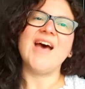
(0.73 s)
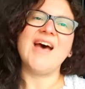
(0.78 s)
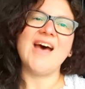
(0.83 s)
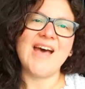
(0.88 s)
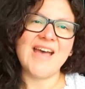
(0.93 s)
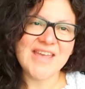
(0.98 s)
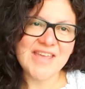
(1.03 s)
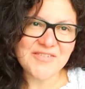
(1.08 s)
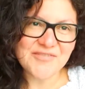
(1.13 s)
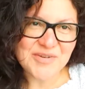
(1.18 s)

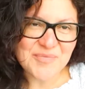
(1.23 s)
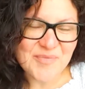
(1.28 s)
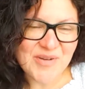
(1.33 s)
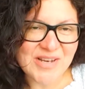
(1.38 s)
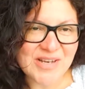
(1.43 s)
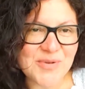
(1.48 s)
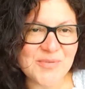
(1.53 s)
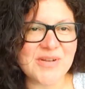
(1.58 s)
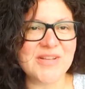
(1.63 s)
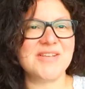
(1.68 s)
Hi
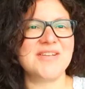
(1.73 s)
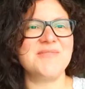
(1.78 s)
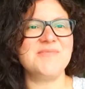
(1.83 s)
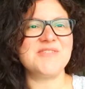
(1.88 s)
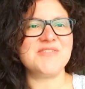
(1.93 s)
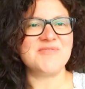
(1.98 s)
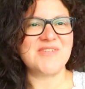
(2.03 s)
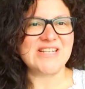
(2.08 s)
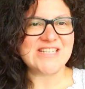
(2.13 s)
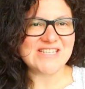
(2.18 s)
everybody, welcome
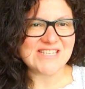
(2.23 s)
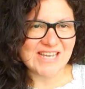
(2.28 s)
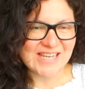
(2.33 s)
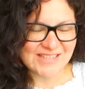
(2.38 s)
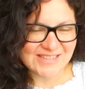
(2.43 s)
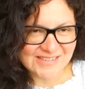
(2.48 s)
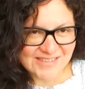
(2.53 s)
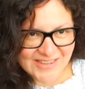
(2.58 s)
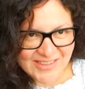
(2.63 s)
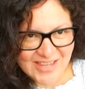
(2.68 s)
to my
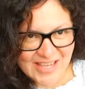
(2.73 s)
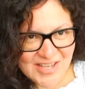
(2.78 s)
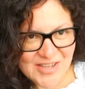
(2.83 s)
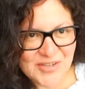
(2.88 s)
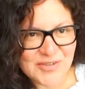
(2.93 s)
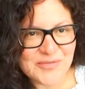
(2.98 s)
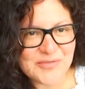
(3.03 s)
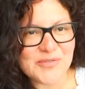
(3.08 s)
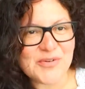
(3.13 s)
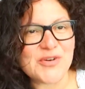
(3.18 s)
channel. Thank
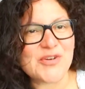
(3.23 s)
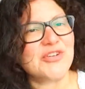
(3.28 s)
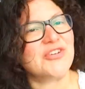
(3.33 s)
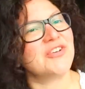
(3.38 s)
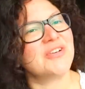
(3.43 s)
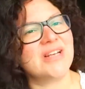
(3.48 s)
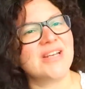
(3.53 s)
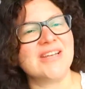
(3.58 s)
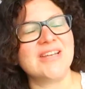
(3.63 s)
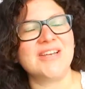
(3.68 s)
you for
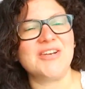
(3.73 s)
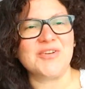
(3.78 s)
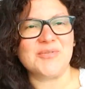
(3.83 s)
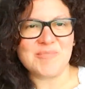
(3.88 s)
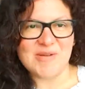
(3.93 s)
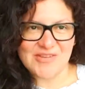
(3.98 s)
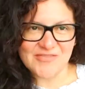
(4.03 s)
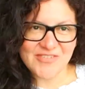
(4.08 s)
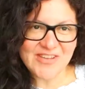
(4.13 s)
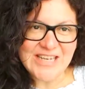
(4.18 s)
clicking on
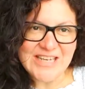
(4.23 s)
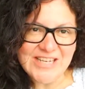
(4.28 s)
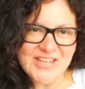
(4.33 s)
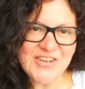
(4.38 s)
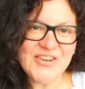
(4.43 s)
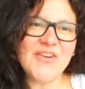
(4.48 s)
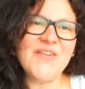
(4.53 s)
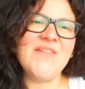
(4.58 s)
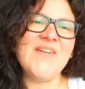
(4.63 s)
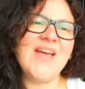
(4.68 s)
my
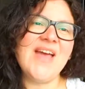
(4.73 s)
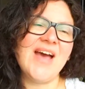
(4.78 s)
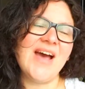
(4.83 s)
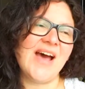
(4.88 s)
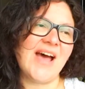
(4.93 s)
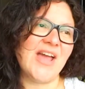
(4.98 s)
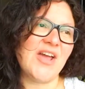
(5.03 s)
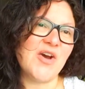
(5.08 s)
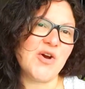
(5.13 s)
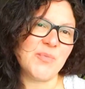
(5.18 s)
video.
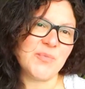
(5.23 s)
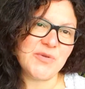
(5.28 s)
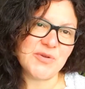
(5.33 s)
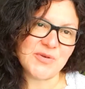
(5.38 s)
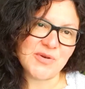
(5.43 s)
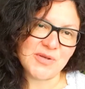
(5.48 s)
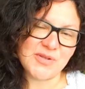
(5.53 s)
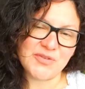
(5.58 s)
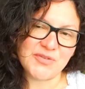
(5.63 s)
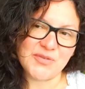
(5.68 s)
I hope you're
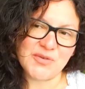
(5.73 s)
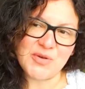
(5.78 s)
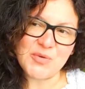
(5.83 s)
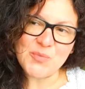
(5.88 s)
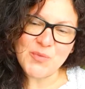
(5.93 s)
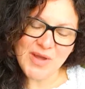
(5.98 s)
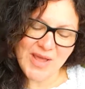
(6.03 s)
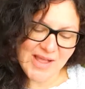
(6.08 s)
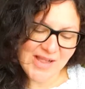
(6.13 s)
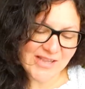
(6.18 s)
all doing
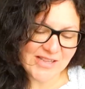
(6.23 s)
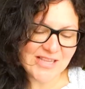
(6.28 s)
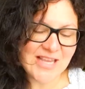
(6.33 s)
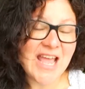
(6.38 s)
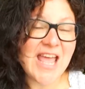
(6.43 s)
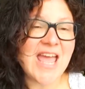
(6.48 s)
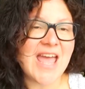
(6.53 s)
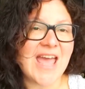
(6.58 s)
well.